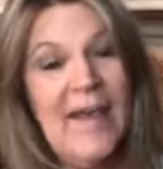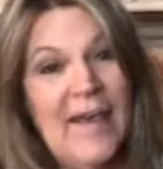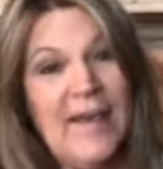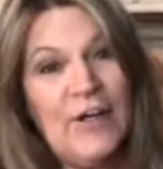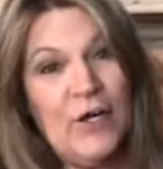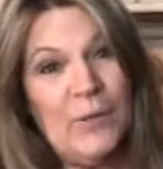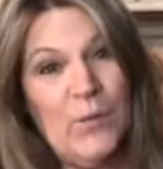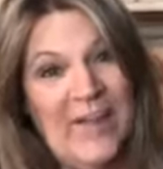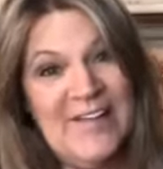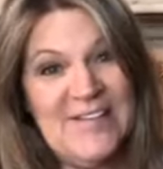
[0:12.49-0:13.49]
And on
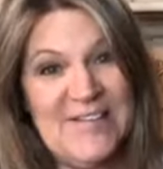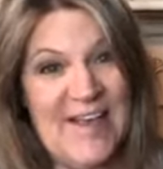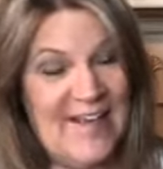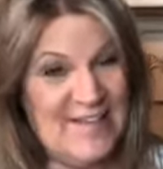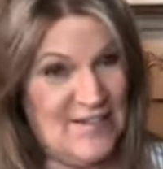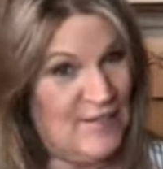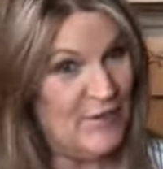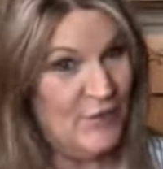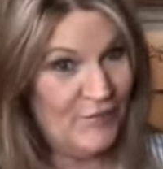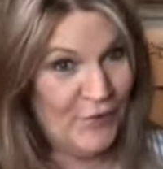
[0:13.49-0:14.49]
Wednesdays,
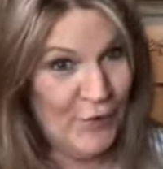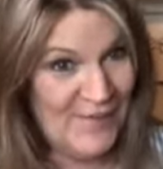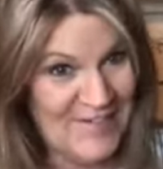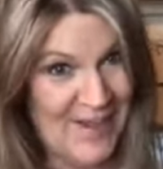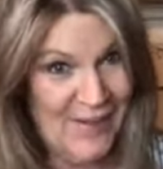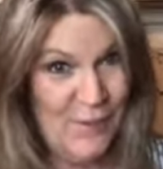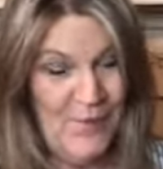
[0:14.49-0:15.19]
you never know exactly